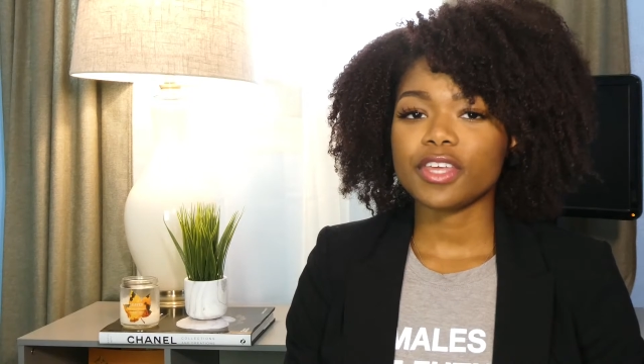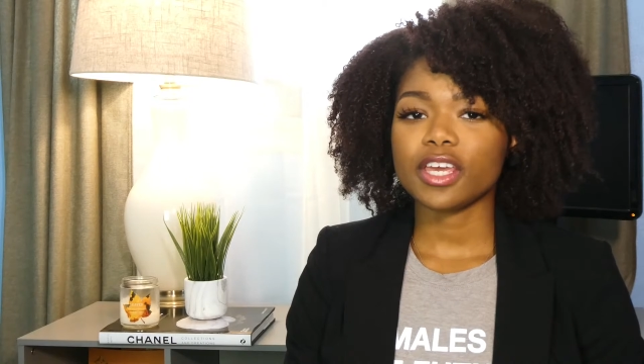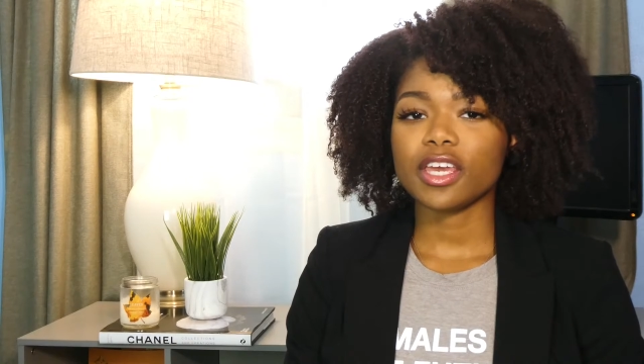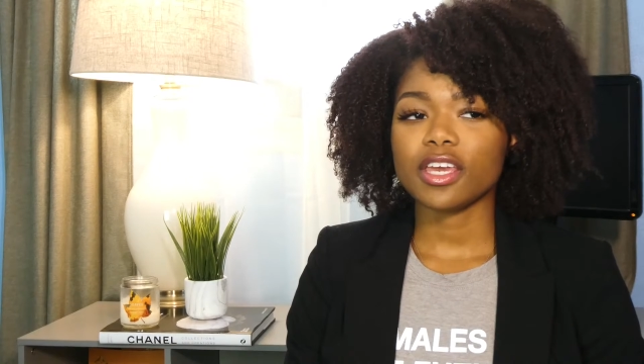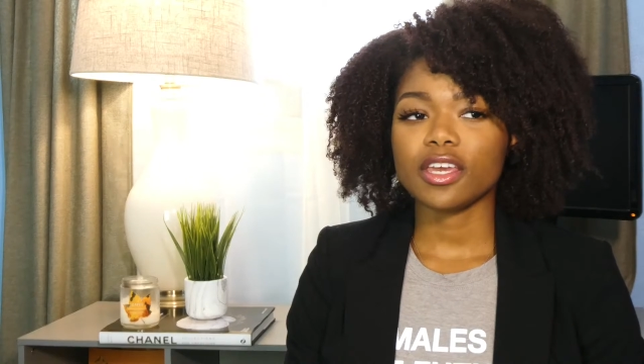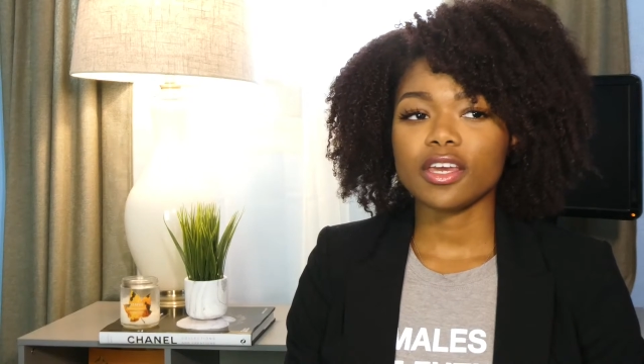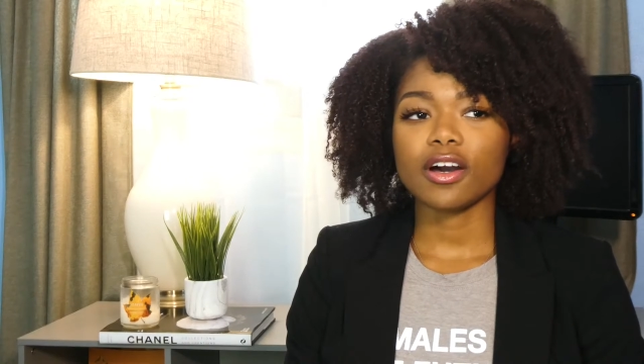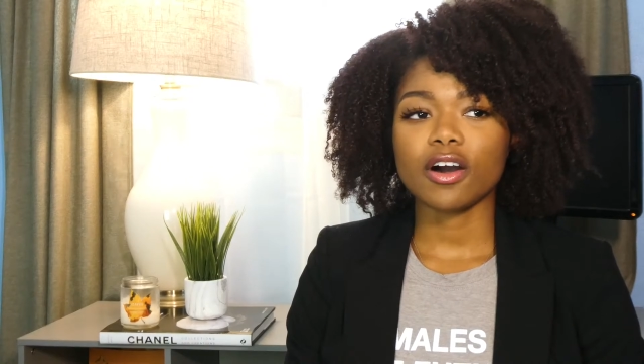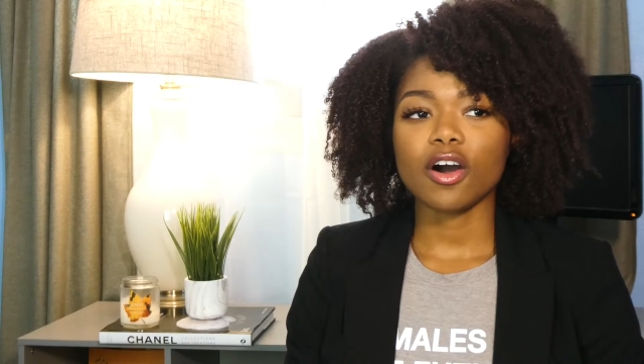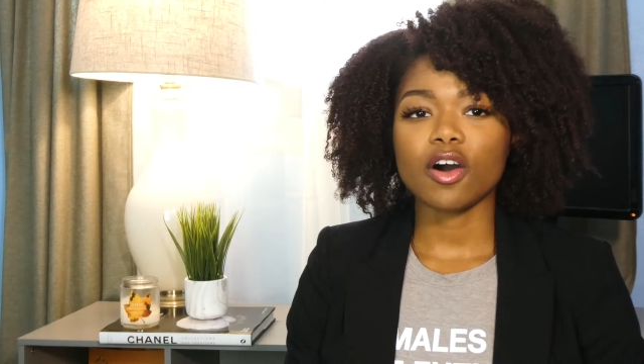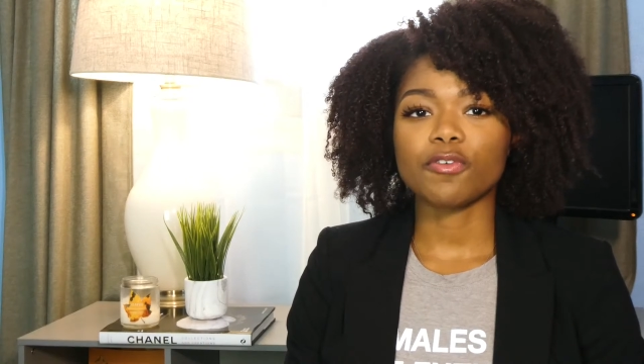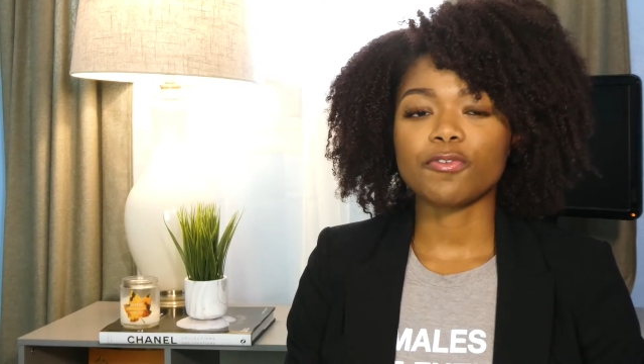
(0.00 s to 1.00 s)
the
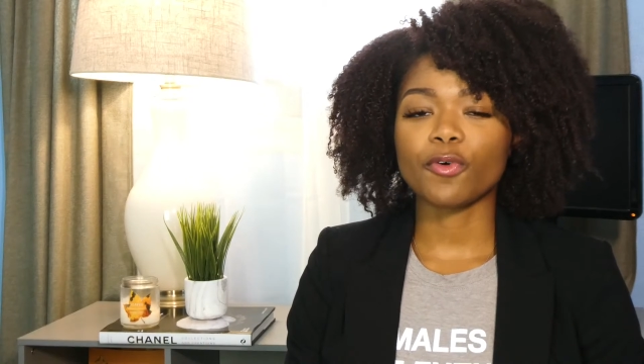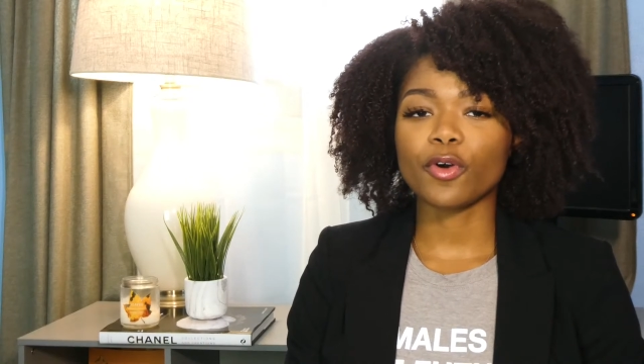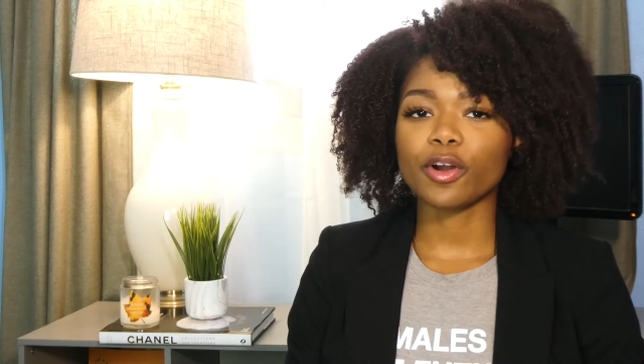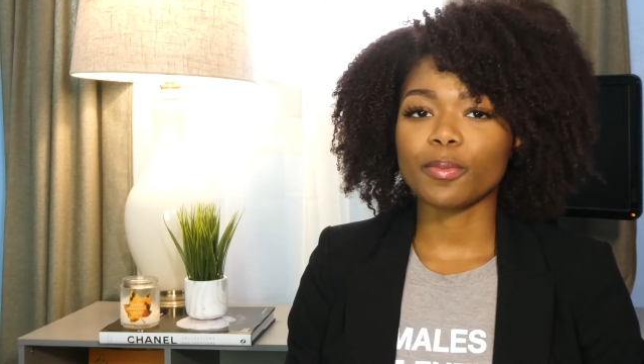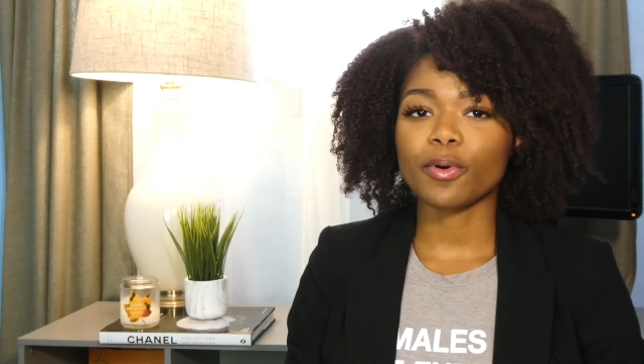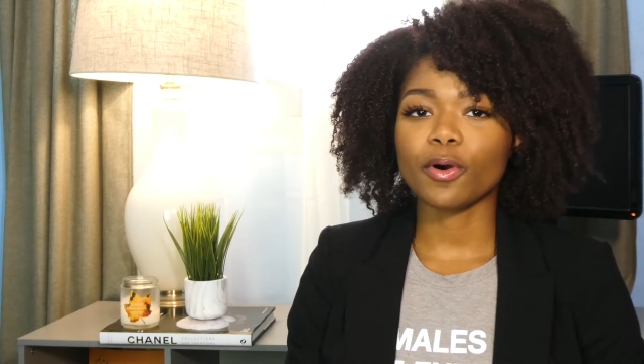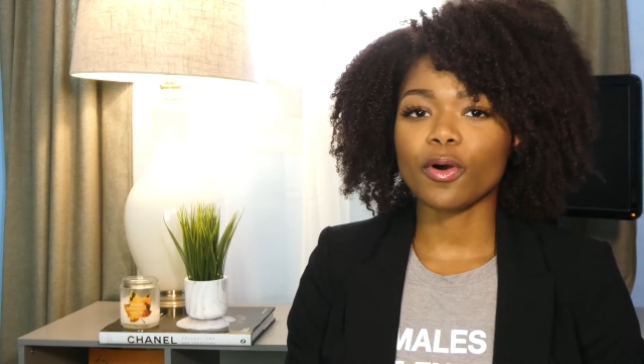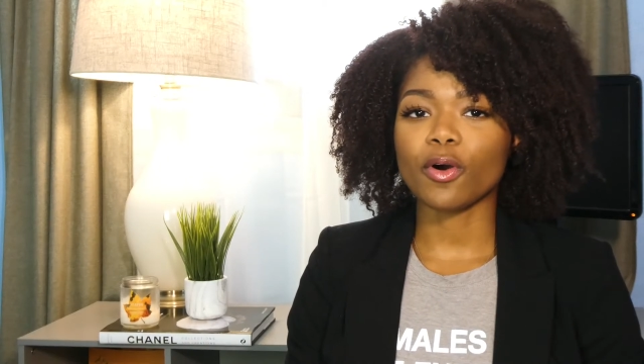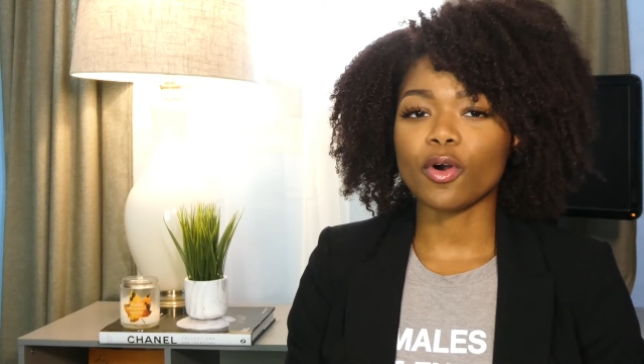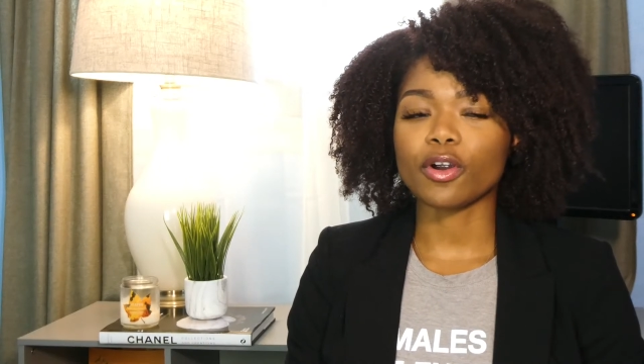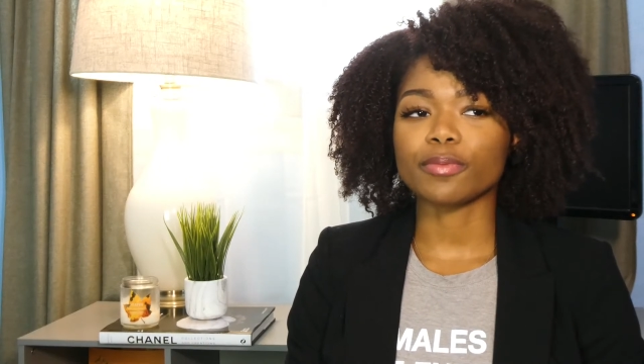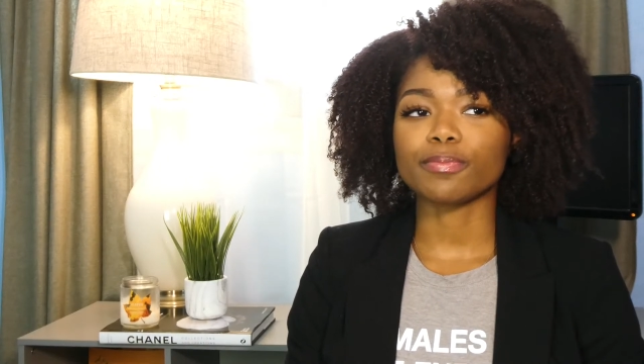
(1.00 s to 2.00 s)
affordable,
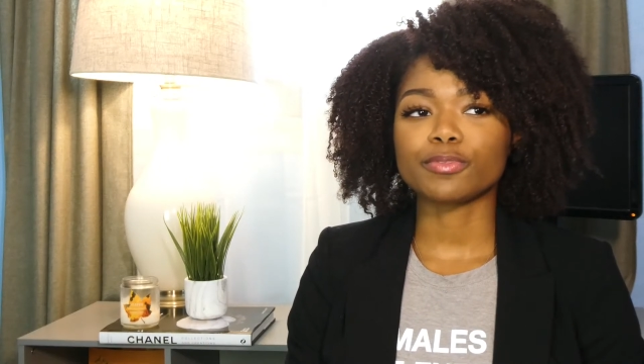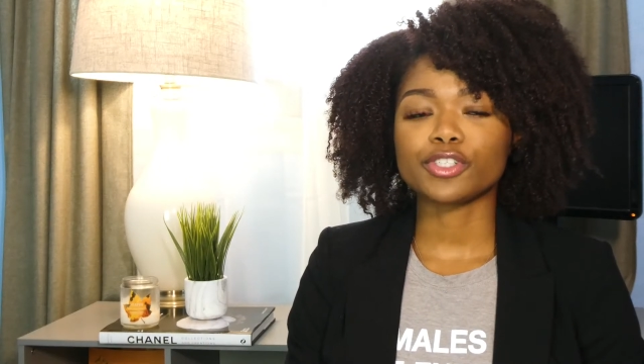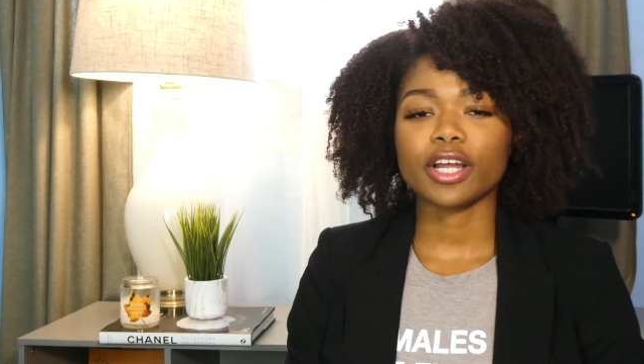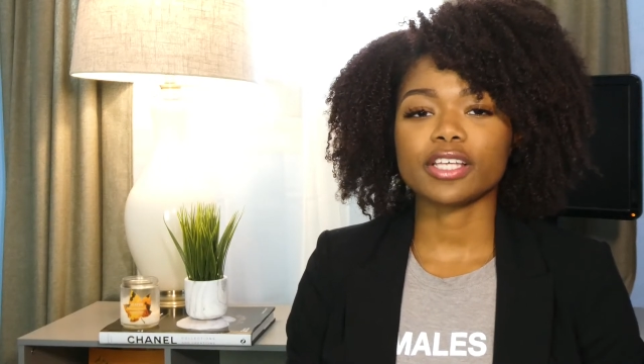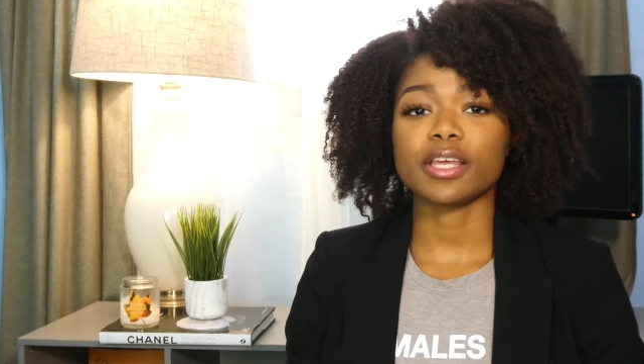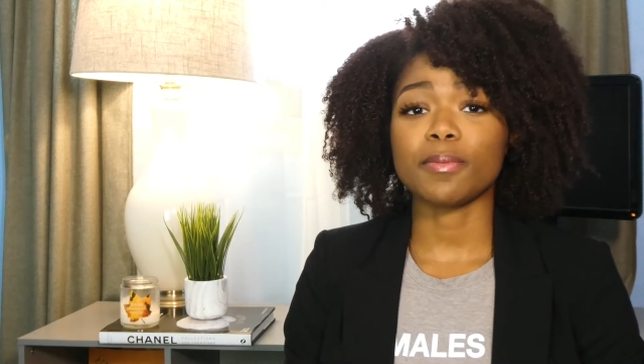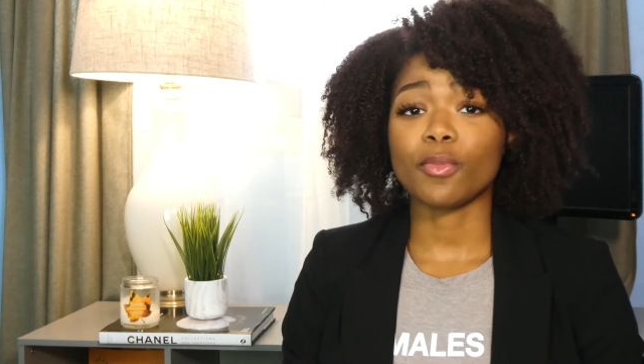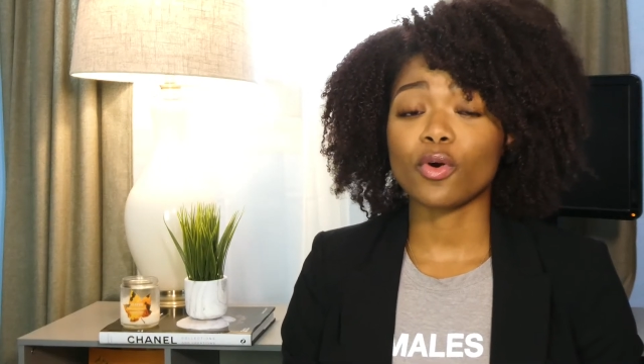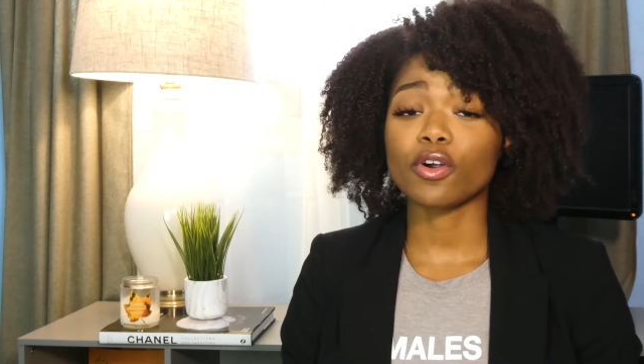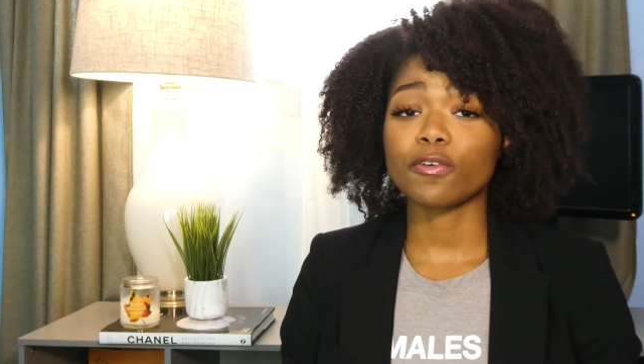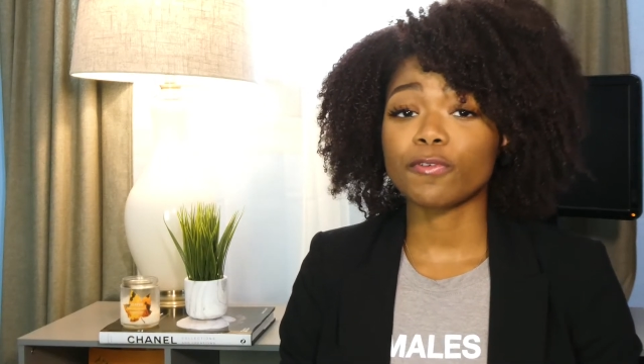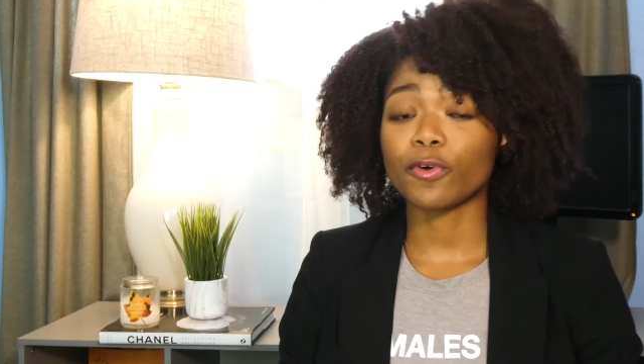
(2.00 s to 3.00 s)
or should I say
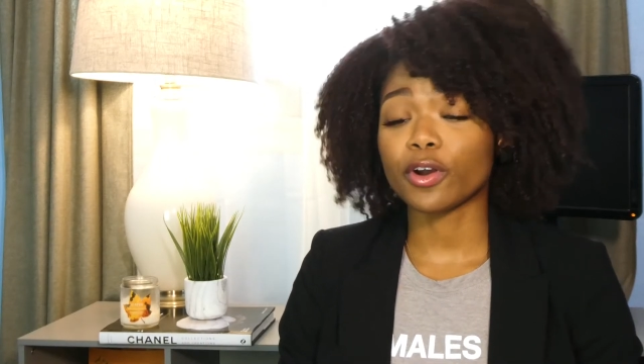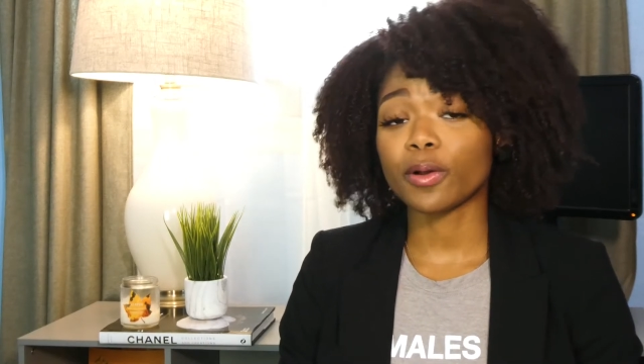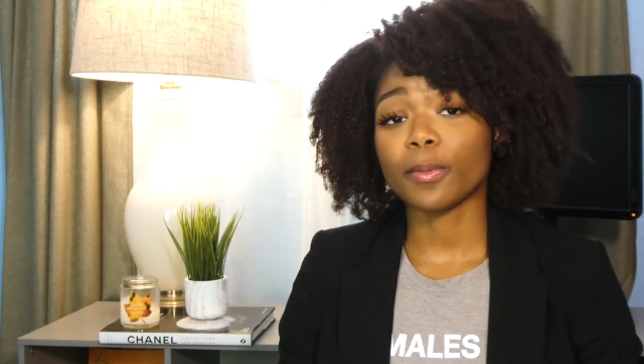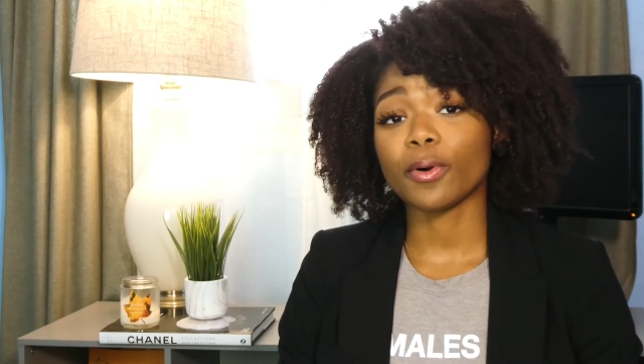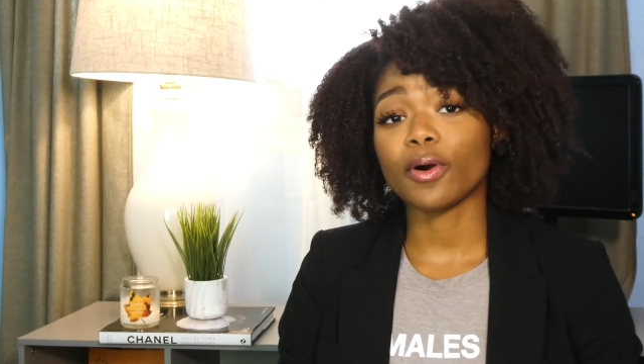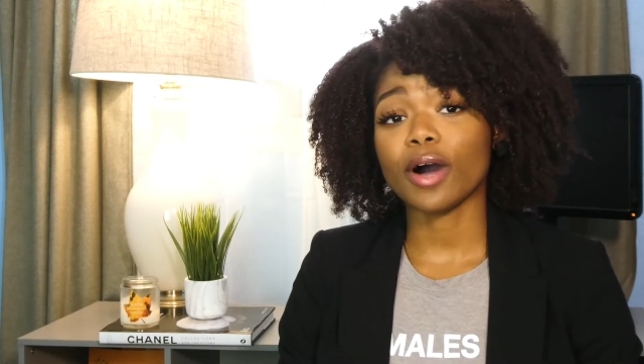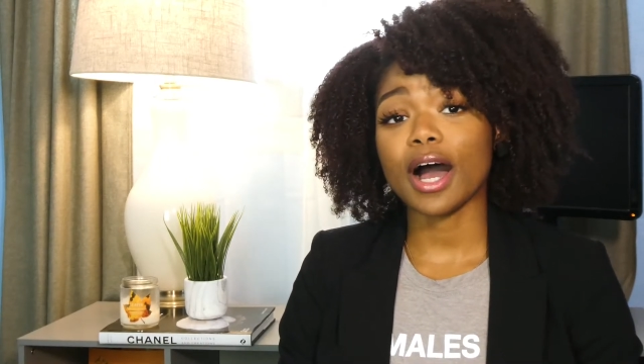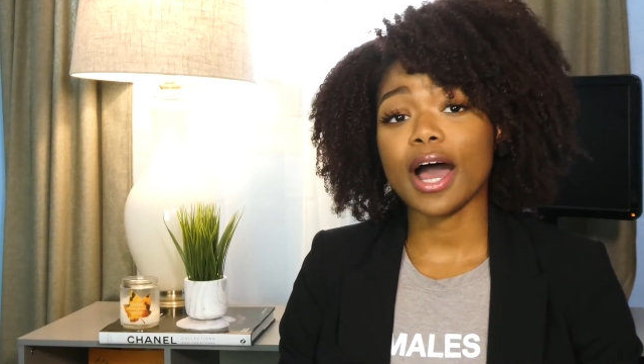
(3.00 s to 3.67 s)
more affordable,